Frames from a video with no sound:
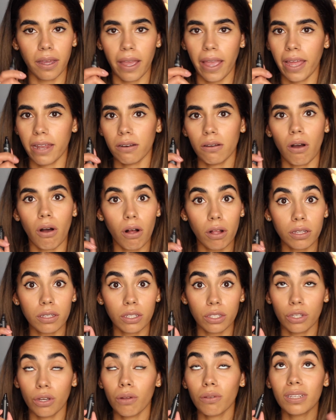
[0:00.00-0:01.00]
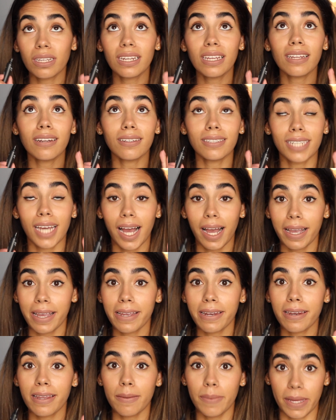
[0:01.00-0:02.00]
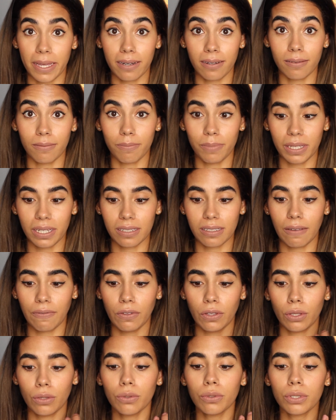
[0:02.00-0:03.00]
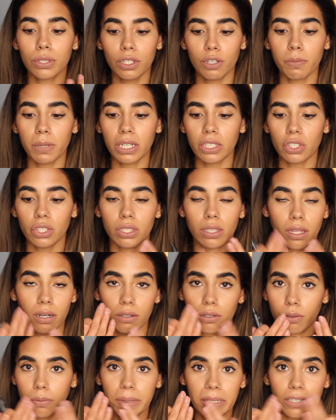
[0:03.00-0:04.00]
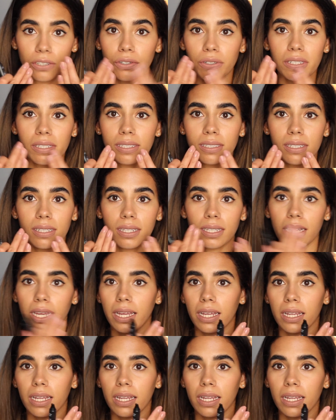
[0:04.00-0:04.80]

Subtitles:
and you only need a tiny bit, because if you use too much, then it'll be greasy